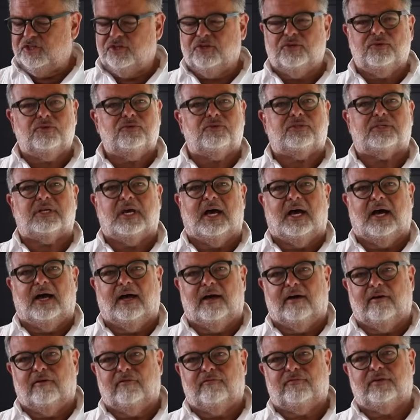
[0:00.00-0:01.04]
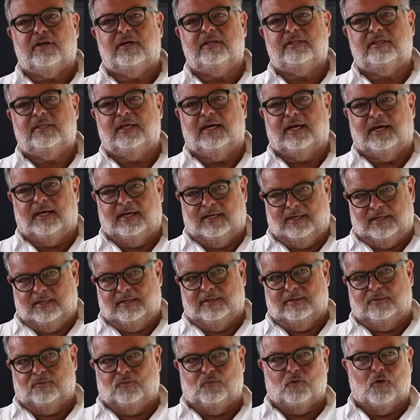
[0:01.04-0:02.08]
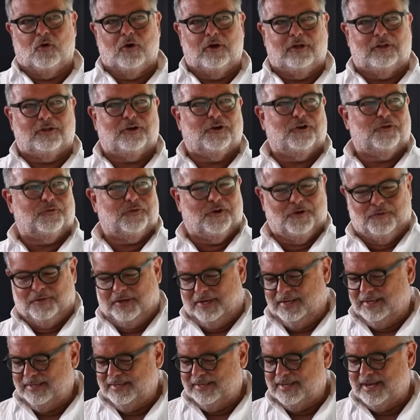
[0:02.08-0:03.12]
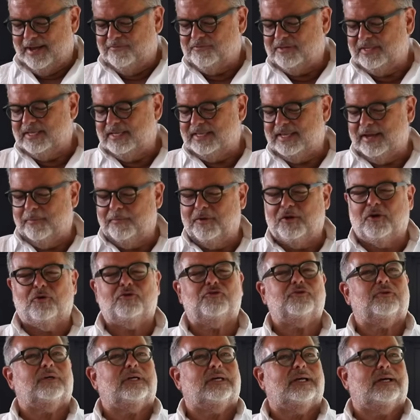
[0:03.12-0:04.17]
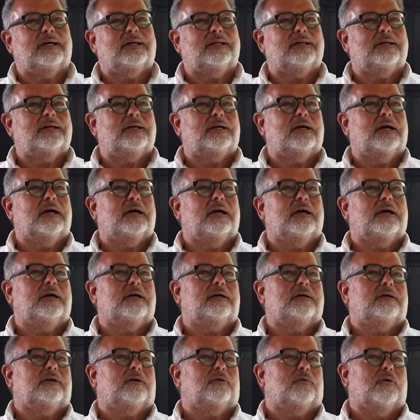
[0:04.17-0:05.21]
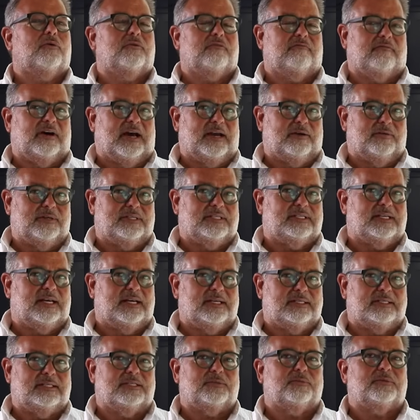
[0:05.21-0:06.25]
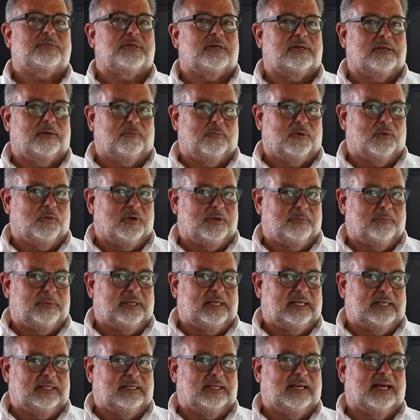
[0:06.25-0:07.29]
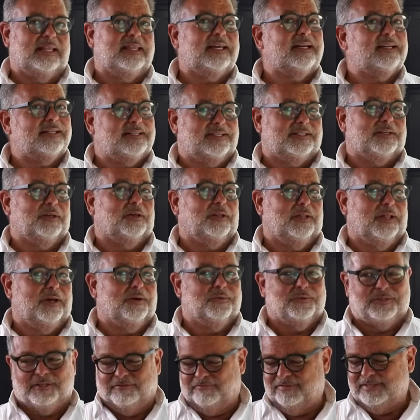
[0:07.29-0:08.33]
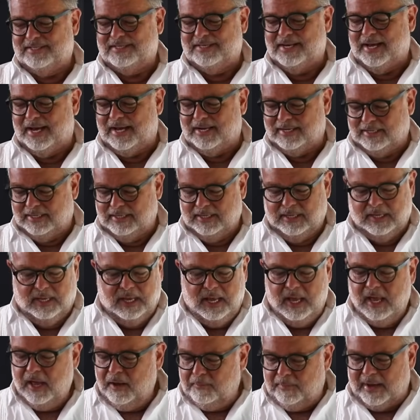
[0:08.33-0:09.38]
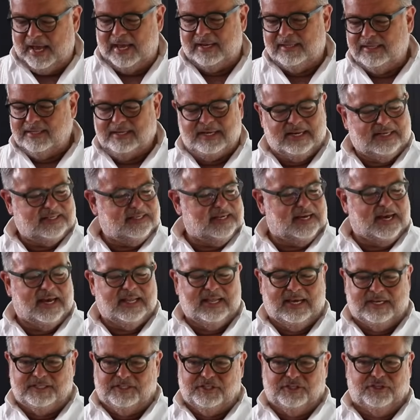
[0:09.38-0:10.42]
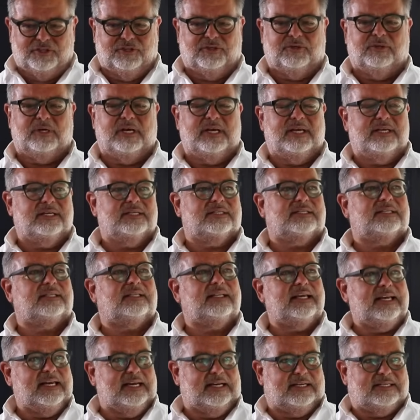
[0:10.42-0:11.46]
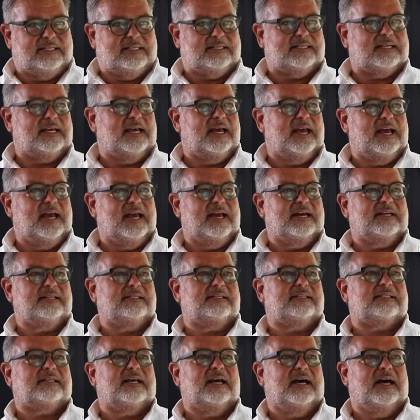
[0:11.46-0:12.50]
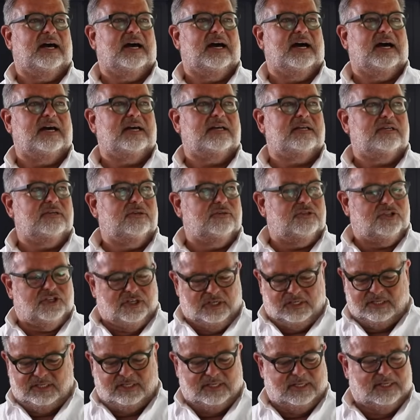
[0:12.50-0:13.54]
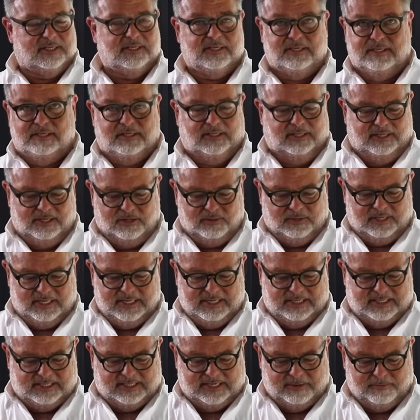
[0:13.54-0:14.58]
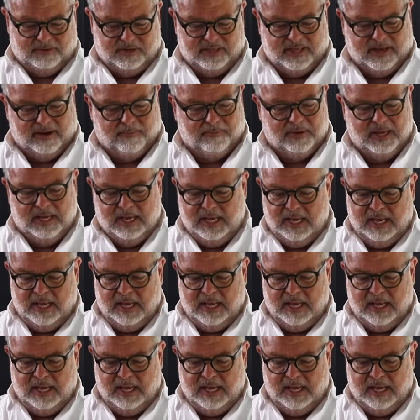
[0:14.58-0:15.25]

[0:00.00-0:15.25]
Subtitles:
use of the Royal Corona, I have to think of the name. You know, during coronavirus days, this was our #1 bean. I think it's still close if it's not. But the next thing I like to do is leeks, and you just literally simmer them.